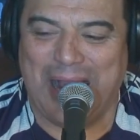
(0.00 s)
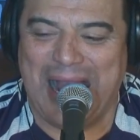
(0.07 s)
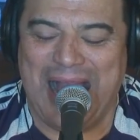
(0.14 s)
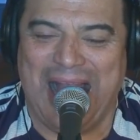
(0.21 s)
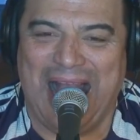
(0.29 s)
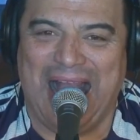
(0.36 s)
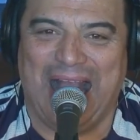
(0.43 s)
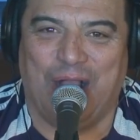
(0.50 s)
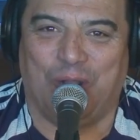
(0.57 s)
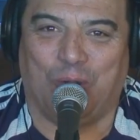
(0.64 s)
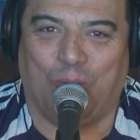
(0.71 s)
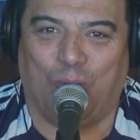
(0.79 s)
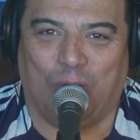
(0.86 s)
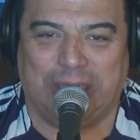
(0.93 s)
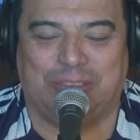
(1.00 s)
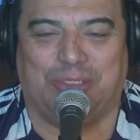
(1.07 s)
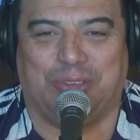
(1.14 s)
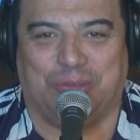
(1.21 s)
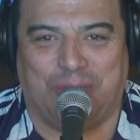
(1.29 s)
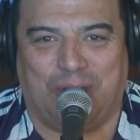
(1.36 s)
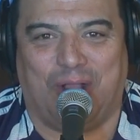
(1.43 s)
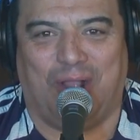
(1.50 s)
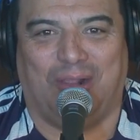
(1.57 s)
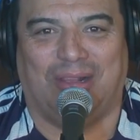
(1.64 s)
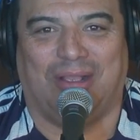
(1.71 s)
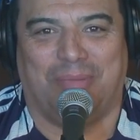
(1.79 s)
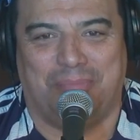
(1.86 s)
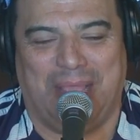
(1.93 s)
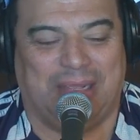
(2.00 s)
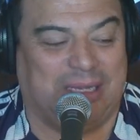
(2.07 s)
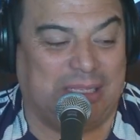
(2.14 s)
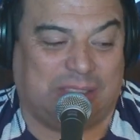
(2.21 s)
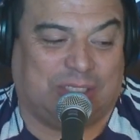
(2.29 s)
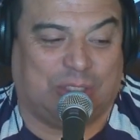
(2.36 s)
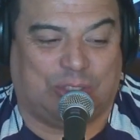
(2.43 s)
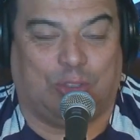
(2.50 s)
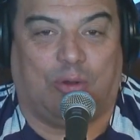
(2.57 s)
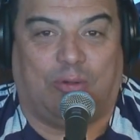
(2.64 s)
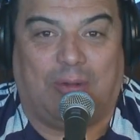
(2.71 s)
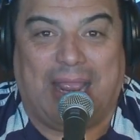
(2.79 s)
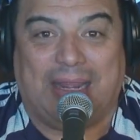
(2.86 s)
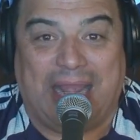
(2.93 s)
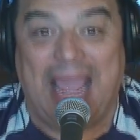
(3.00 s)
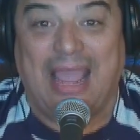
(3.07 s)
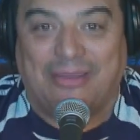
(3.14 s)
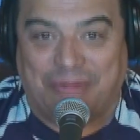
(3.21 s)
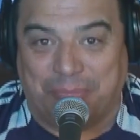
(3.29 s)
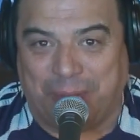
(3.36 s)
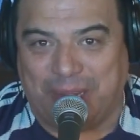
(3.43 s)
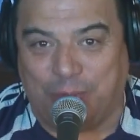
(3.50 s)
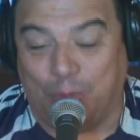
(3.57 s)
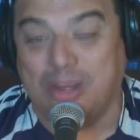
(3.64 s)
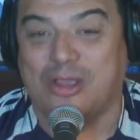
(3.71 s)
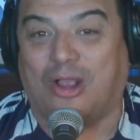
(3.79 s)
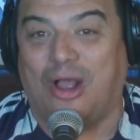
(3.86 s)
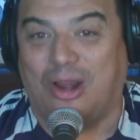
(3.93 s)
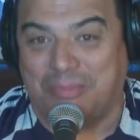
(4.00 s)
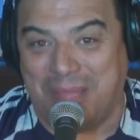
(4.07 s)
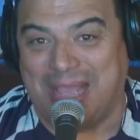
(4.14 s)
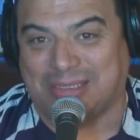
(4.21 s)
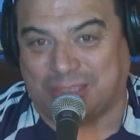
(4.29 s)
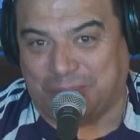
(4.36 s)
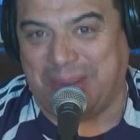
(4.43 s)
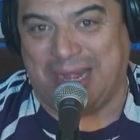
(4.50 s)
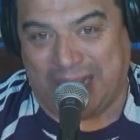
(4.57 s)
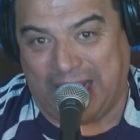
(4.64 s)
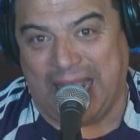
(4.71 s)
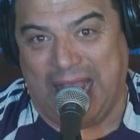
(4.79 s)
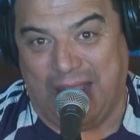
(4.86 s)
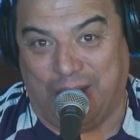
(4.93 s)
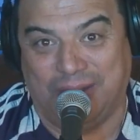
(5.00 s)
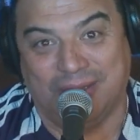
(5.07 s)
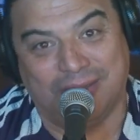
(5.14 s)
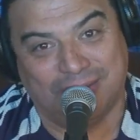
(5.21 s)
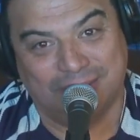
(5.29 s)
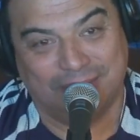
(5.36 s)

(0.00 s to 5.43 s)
Wow, what do you call a let's just do it right. Hey, everybody, what do you call a masturbating cow?